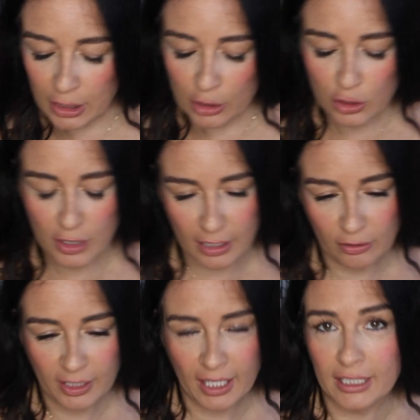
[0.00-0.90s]
Should I
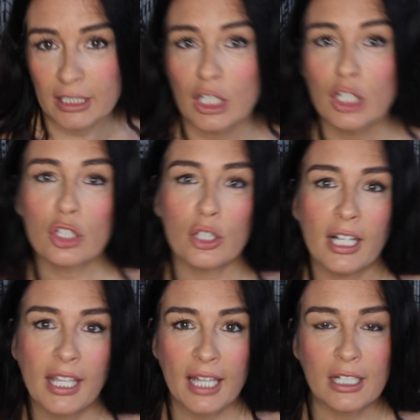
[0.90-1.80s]
not get it? Should I
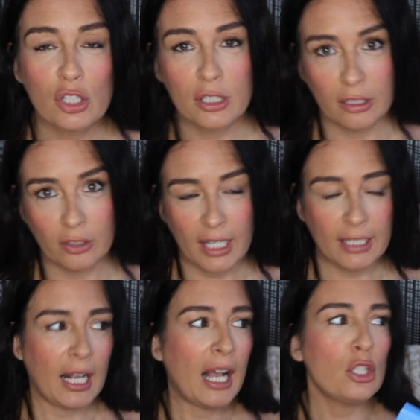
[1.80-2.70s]
get it? Should I not get
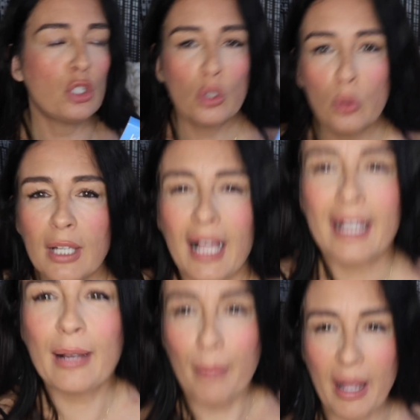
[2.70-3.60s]
it? I do
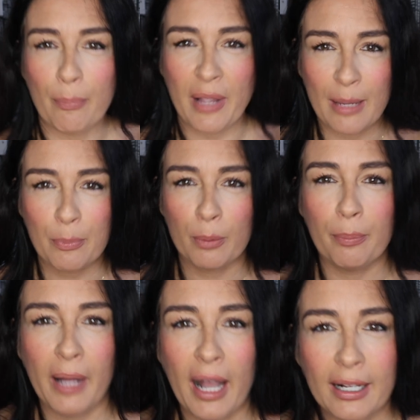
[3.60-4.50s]
like my
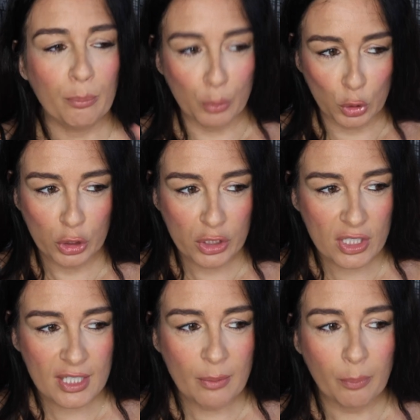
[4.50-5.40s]
paperback
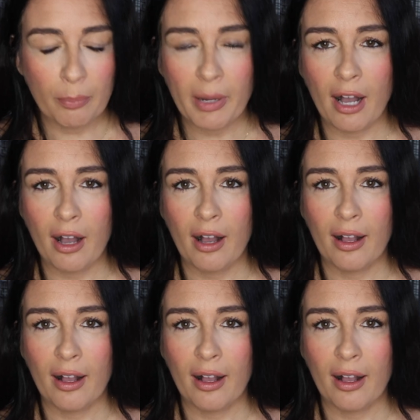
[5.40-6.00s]
books, but